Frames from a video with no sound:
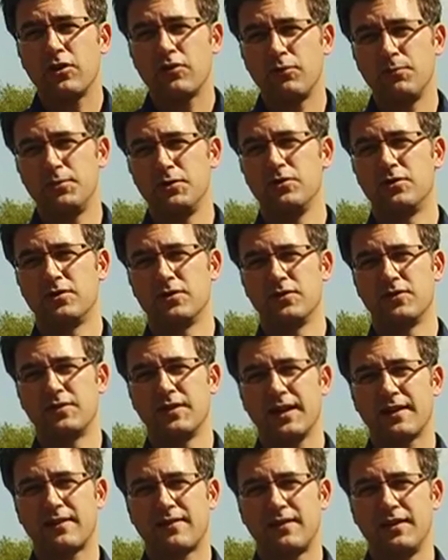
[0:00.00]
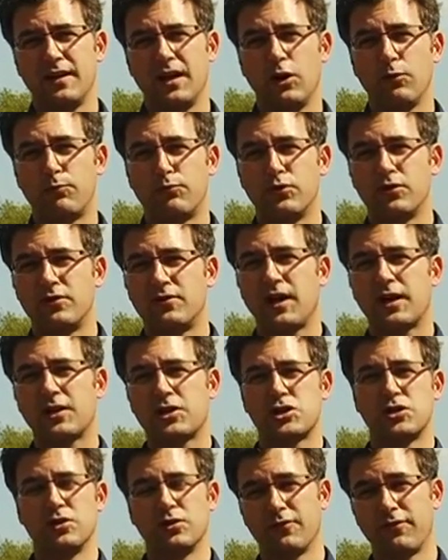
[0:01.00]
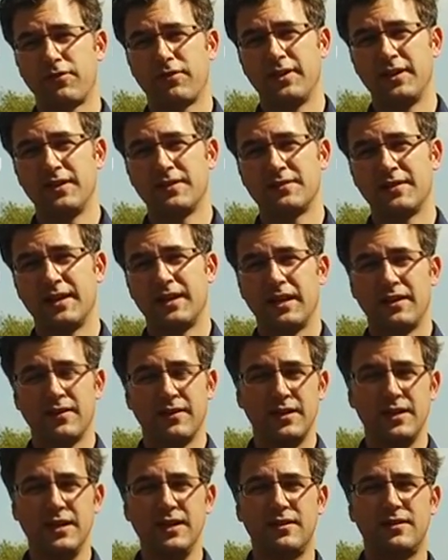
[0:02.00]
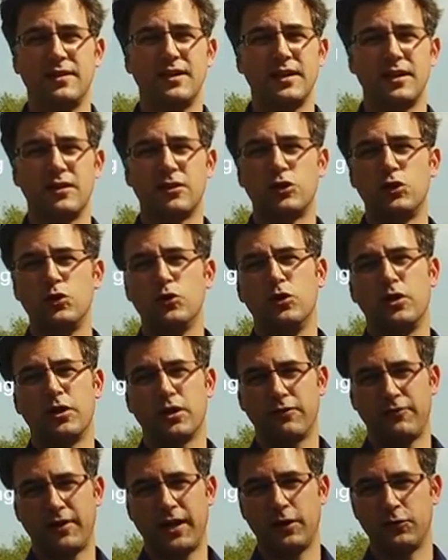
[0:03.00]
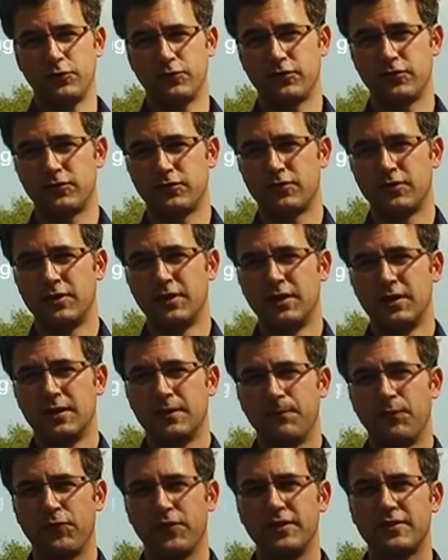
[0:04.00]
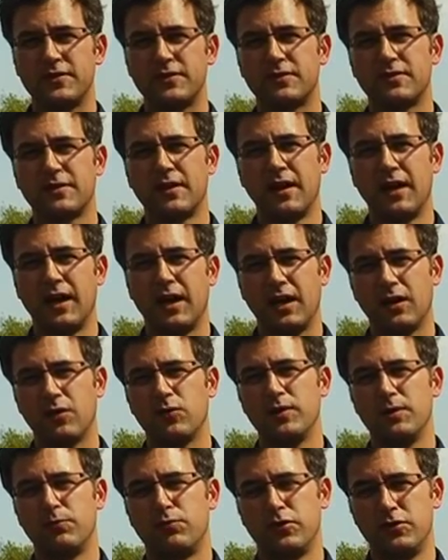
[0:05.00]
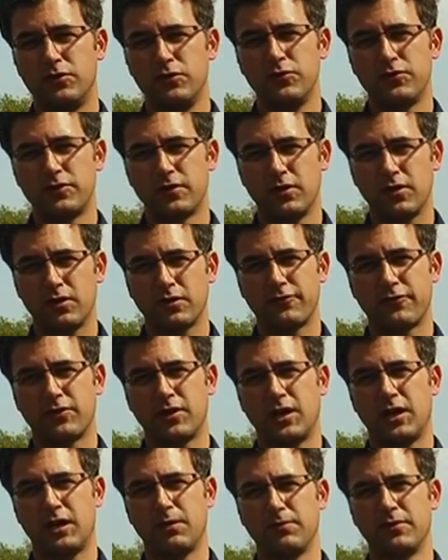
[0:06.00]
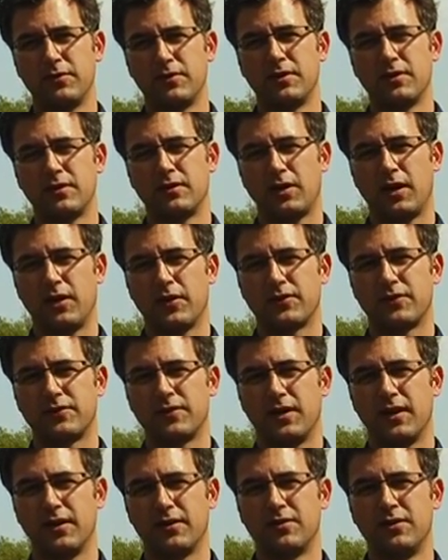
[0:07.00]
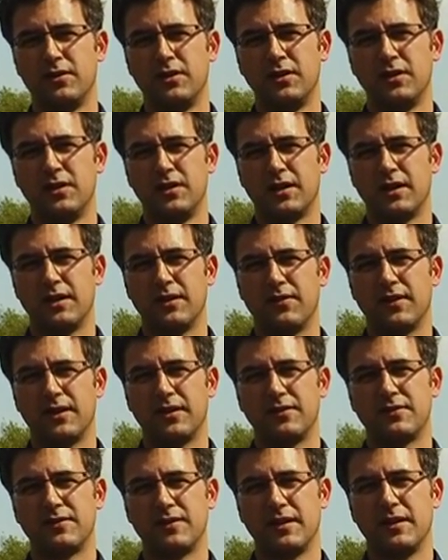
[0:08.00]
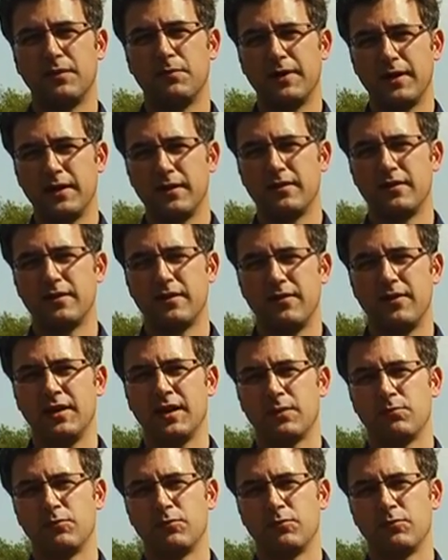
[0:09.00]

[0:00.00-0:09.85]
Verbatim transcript: contributor is actually our production of things and the heating and cooling of houses. This is how we produce a lot of carbon dioxide, and that is then abundant in